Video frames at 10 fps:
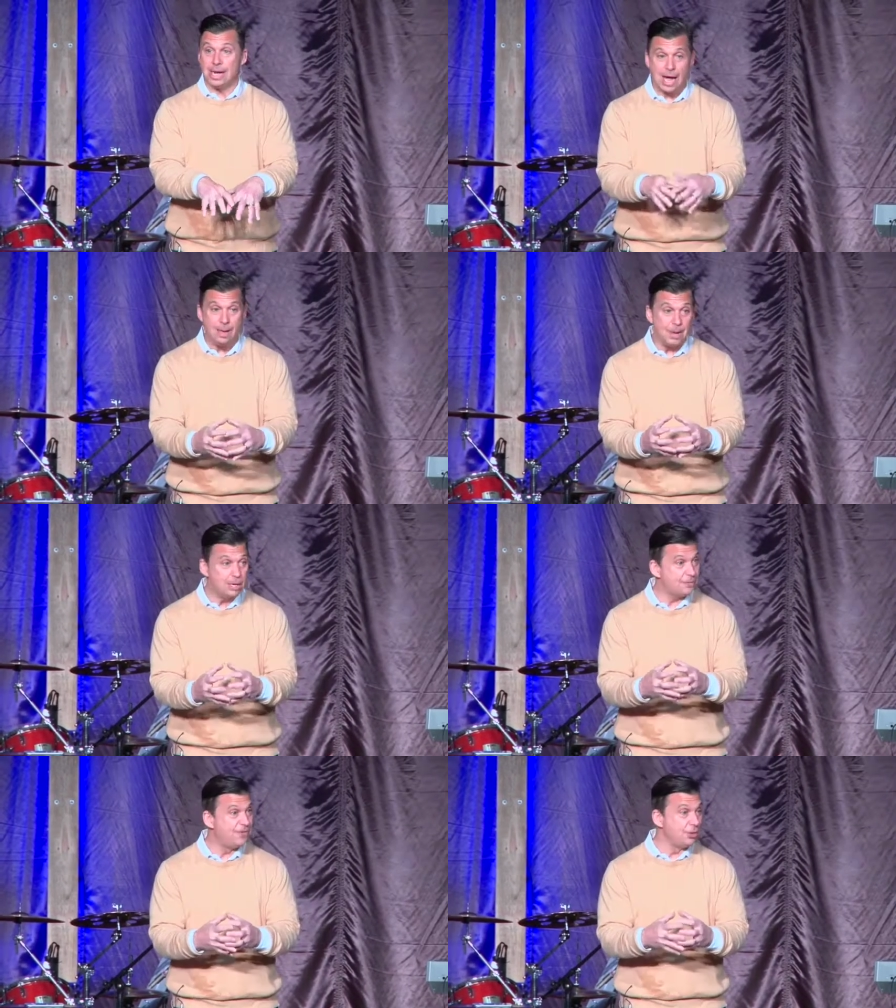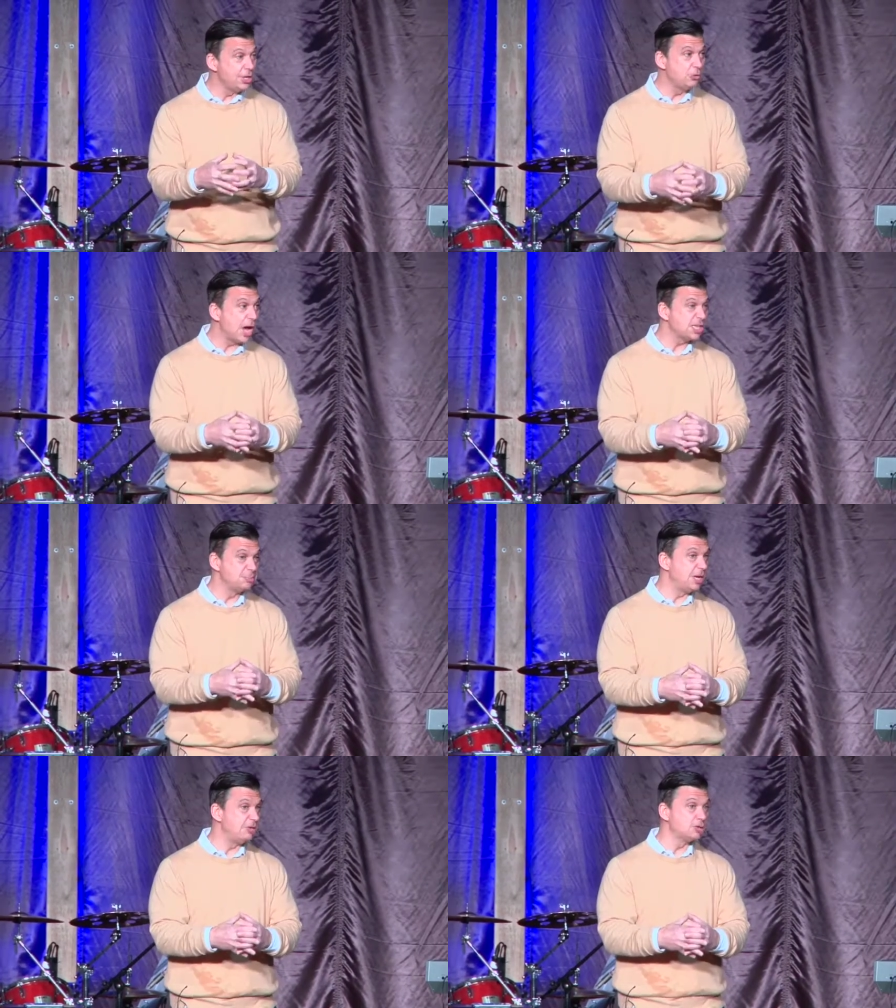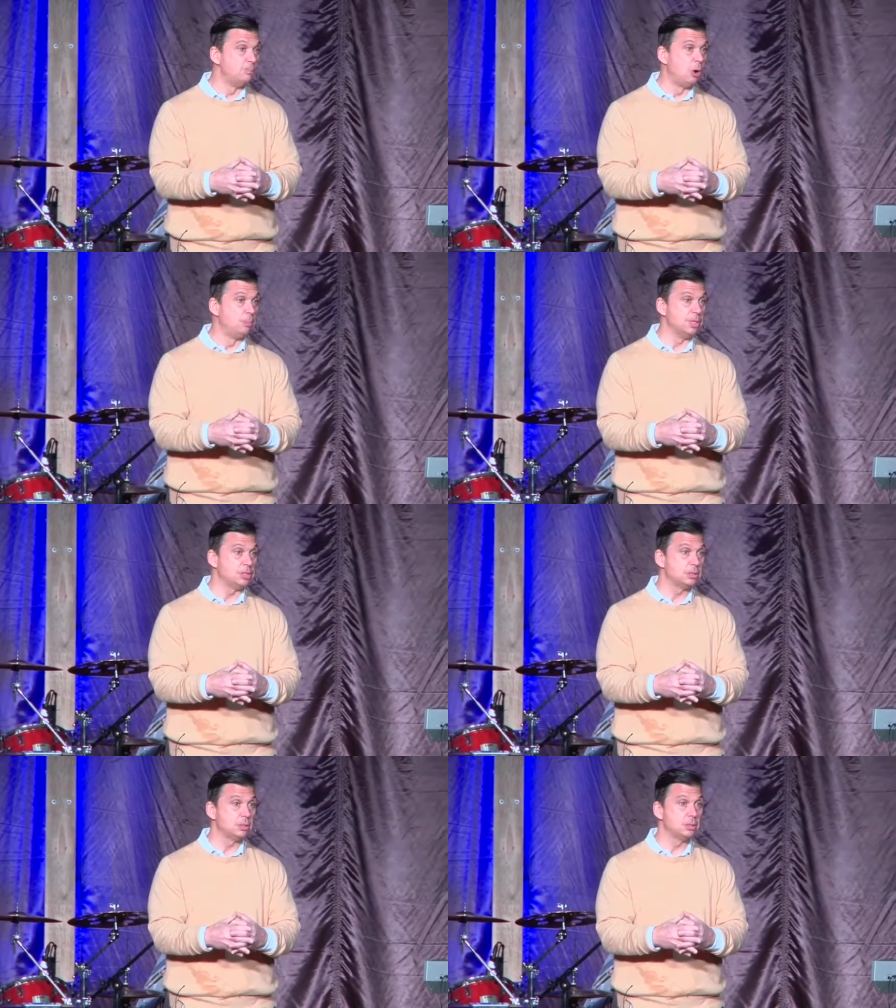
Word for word: I may not fully grasp it at this moment,